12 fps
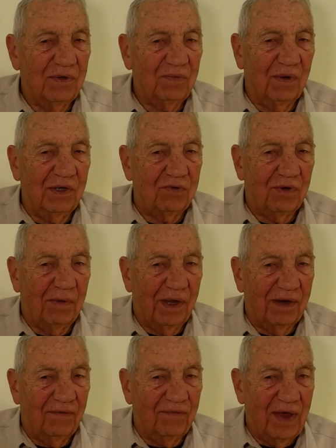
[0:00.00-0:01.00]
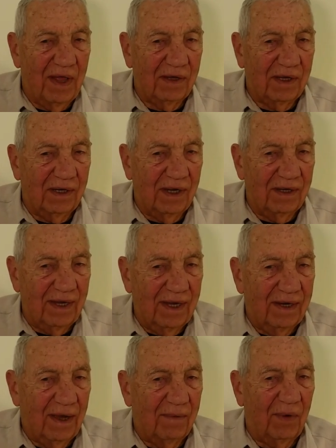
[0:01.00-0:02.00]
was one trip on the Falcon, and
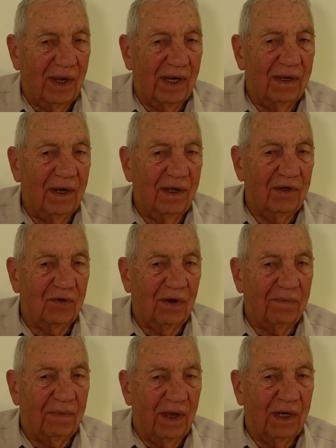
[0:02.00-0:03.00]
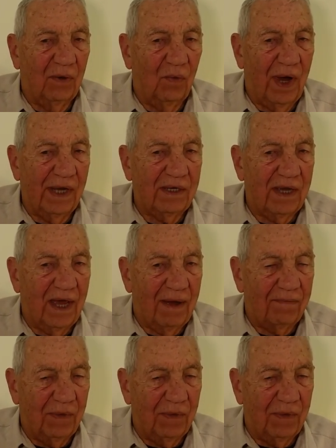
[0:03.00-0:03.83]
then I went another trip on the Whitecap.